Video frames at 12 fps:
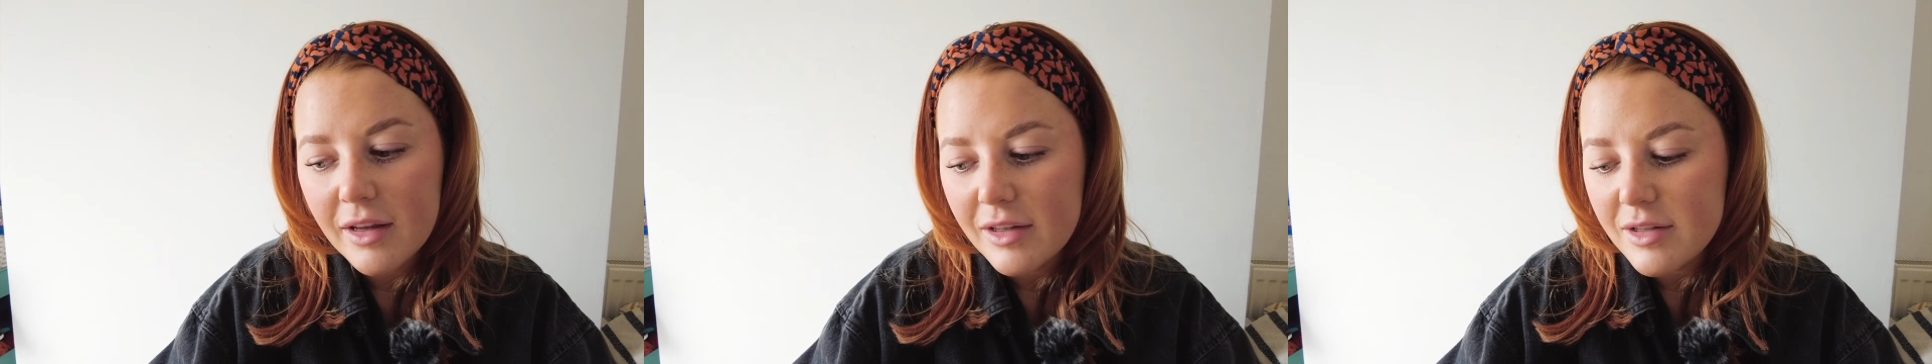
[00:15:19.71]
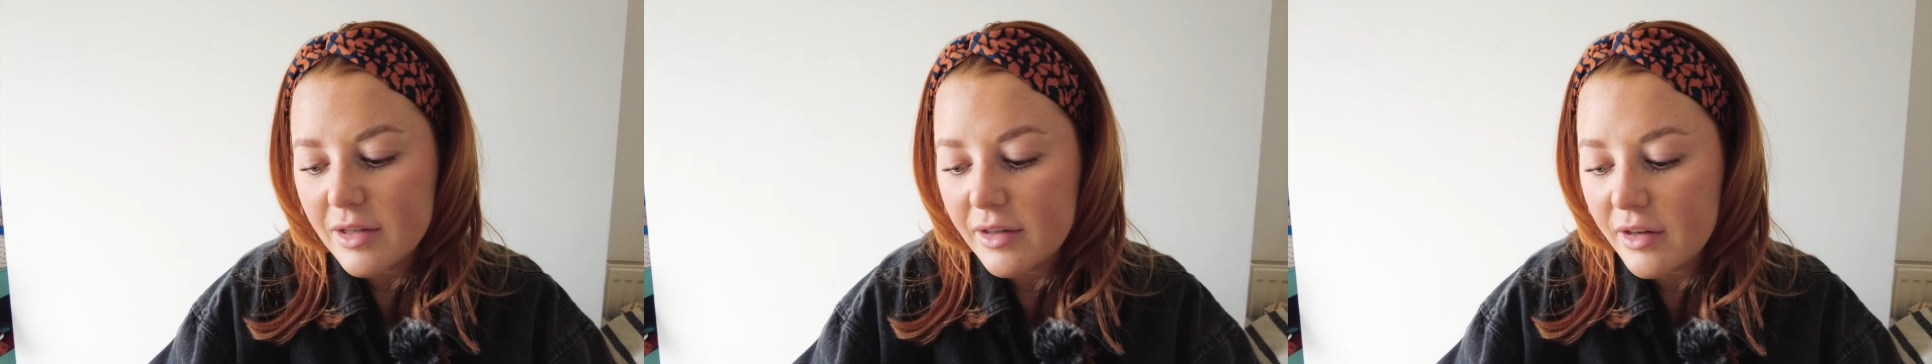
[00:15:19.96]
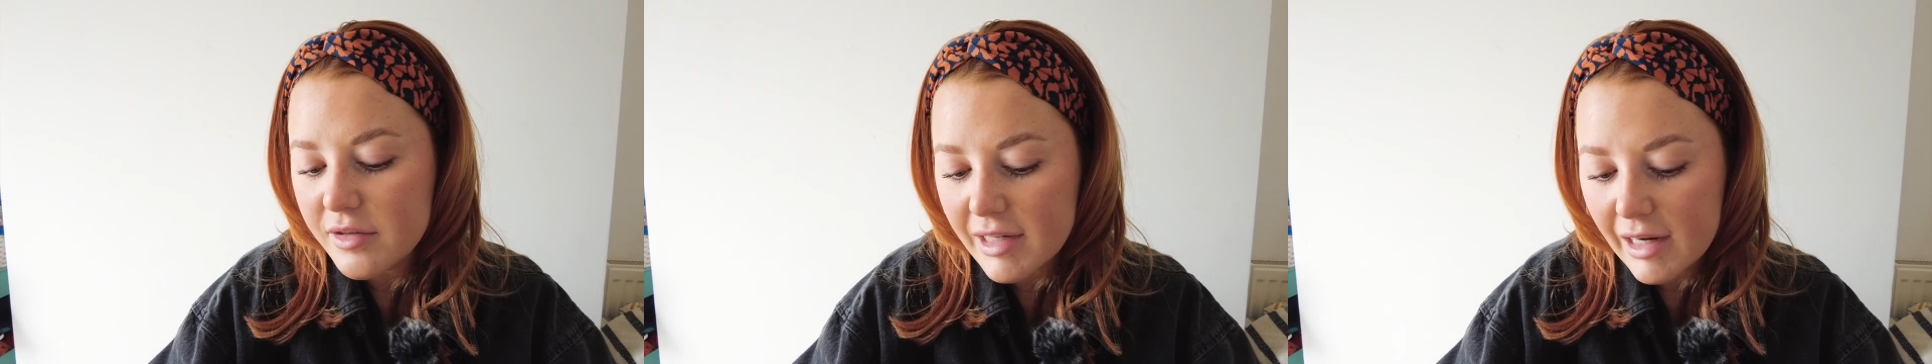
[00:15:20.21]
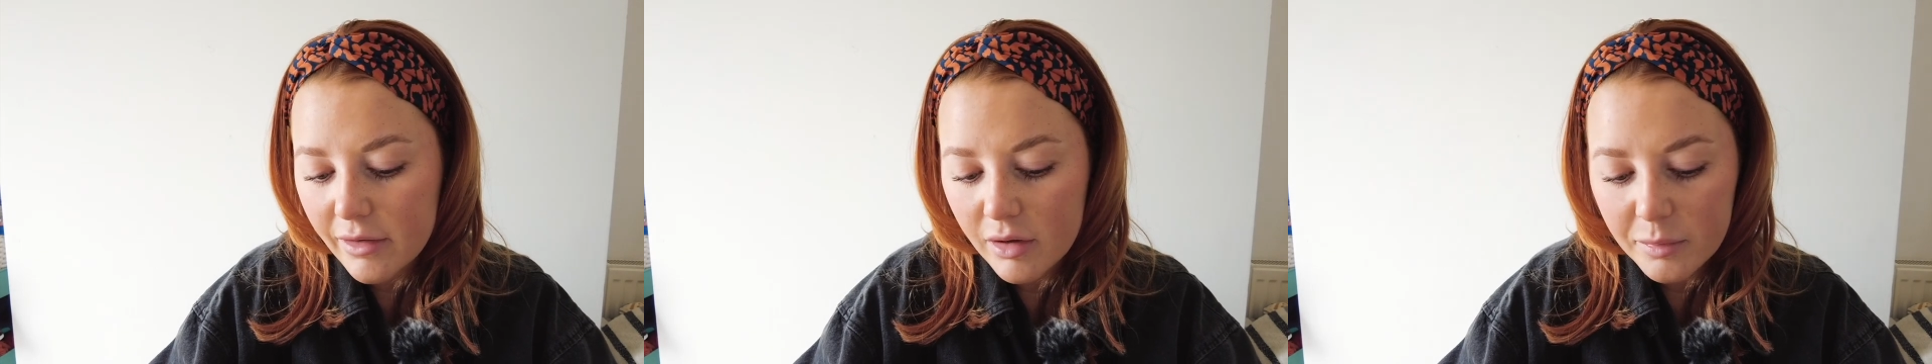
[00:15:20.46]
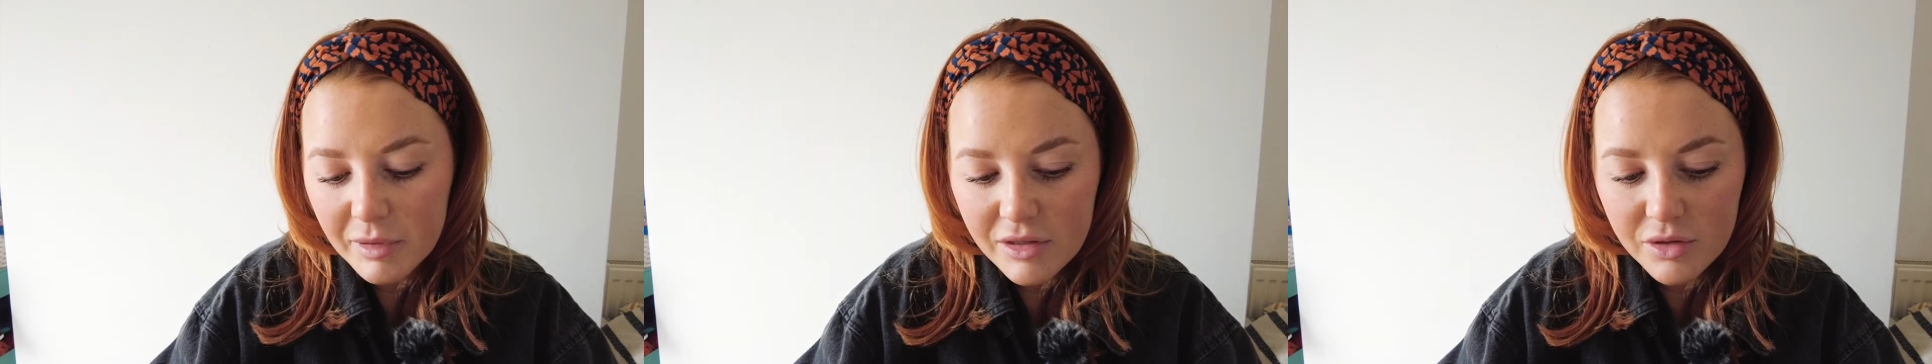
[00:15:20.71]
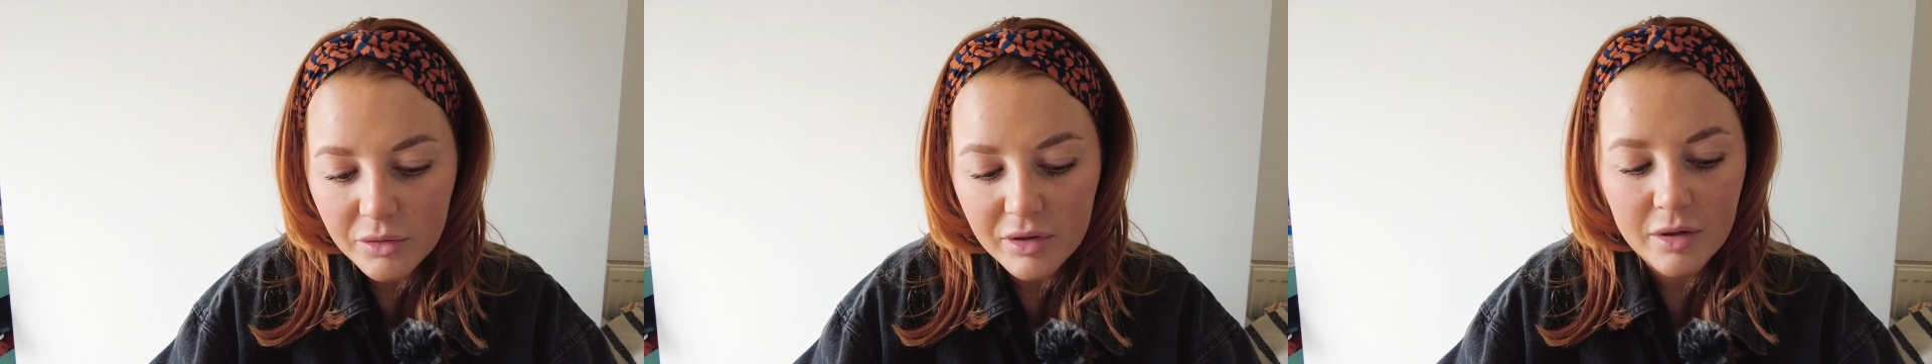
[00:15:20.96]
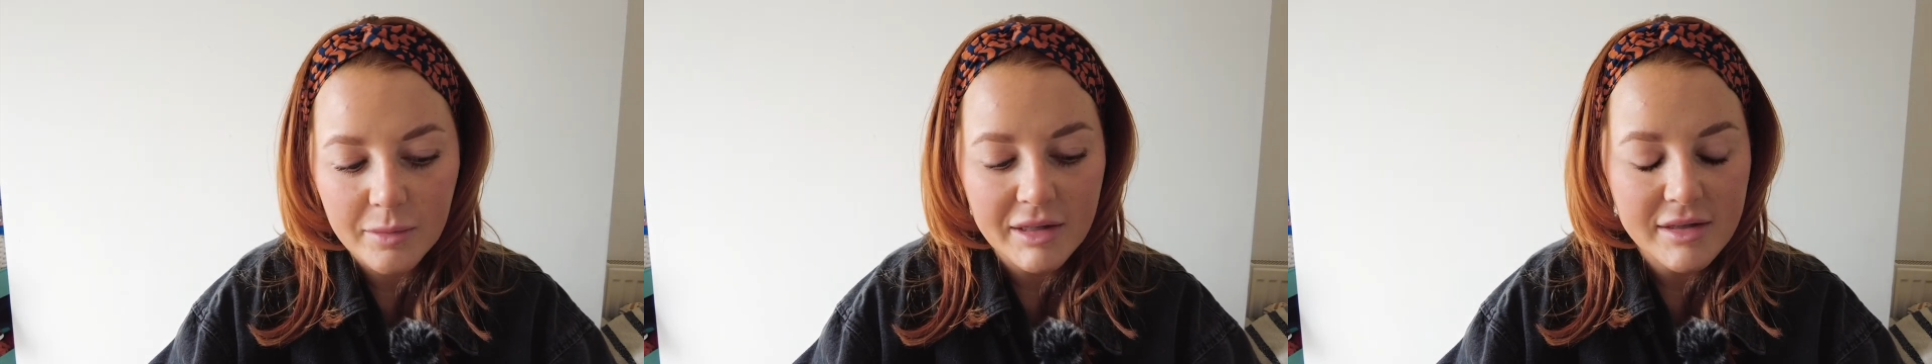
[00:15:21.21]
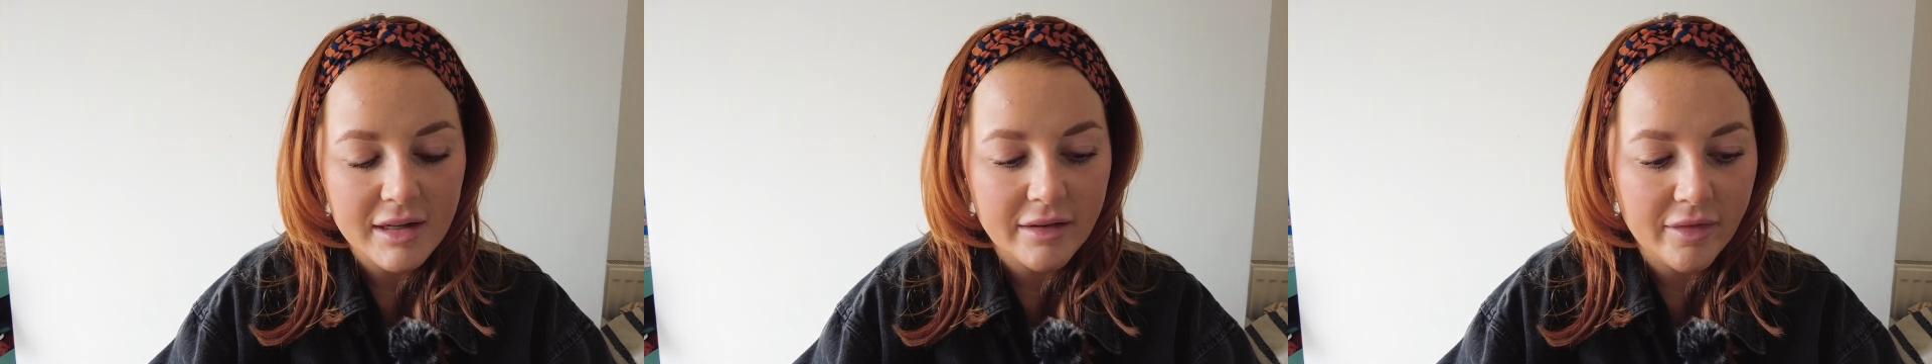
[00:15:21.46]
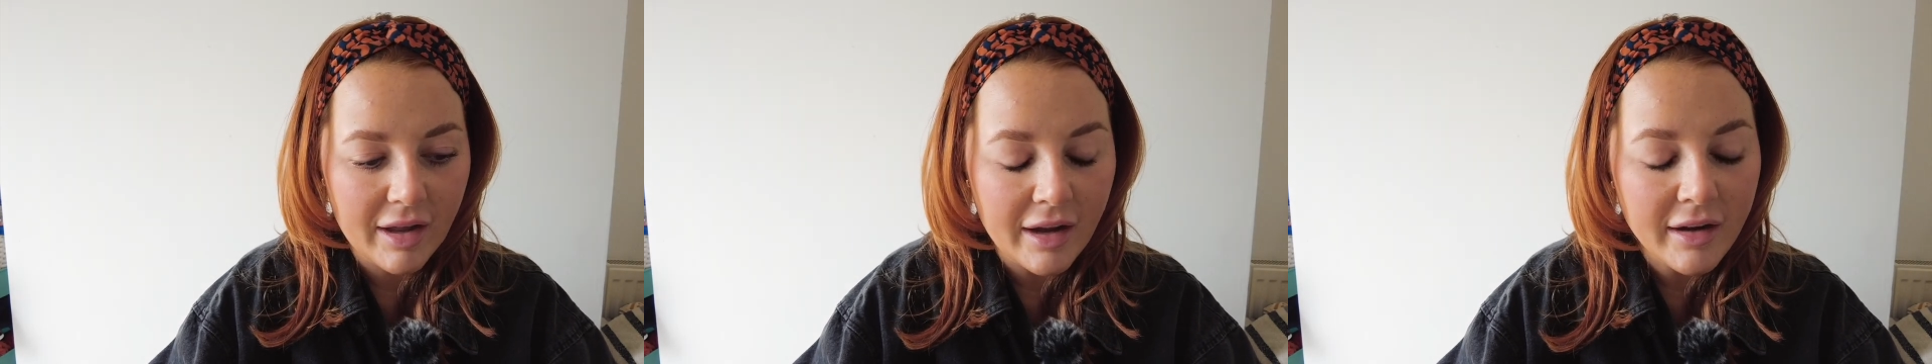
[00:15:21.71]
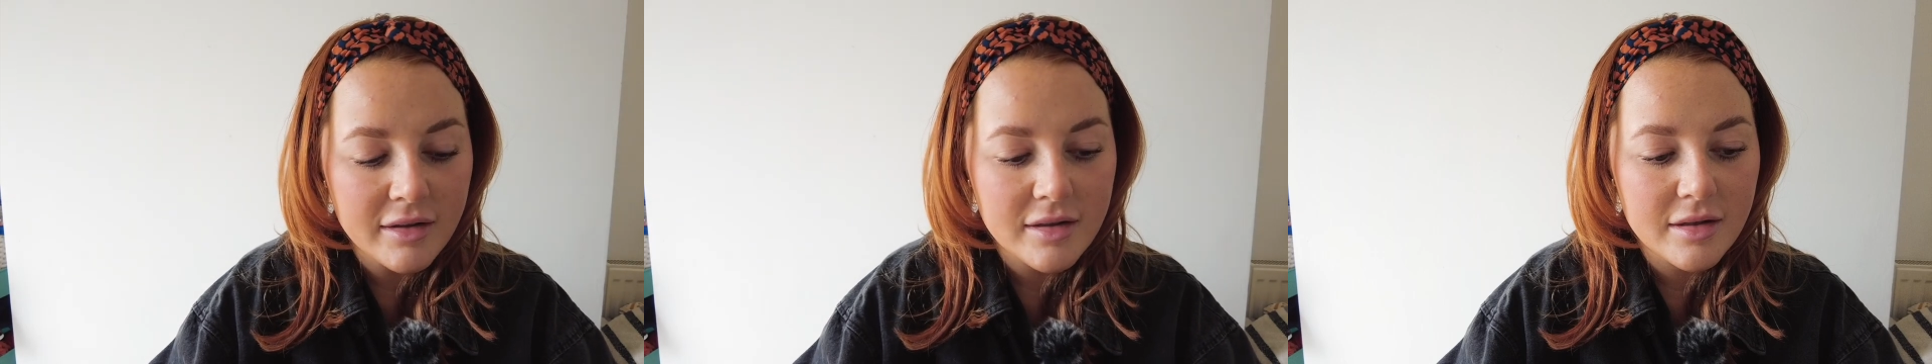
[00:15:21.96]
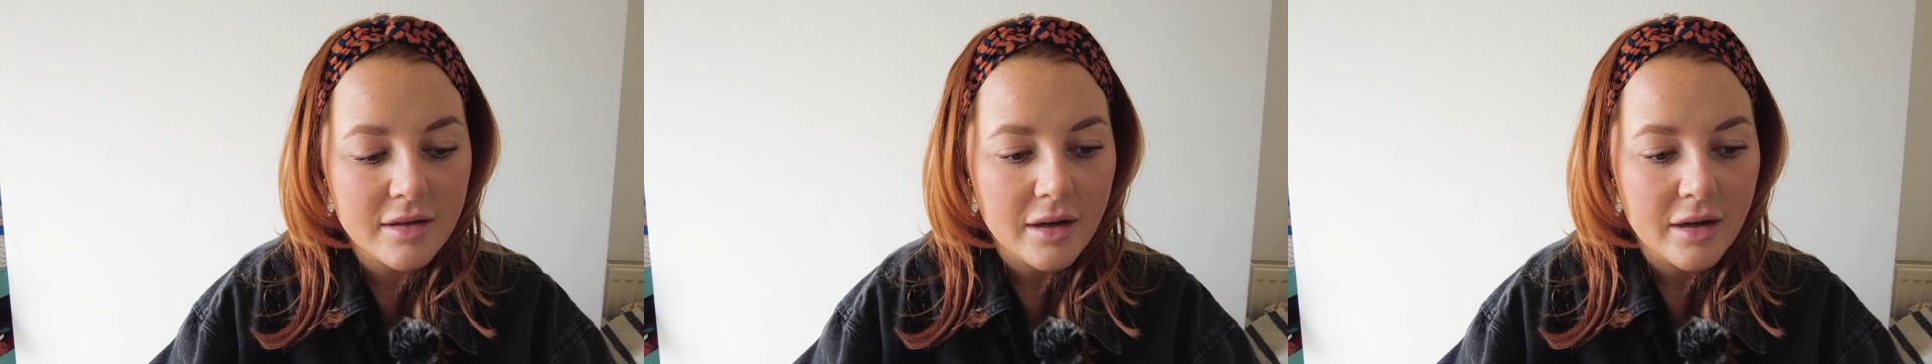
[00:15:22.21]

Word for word: So no doubt I'll be documenting that.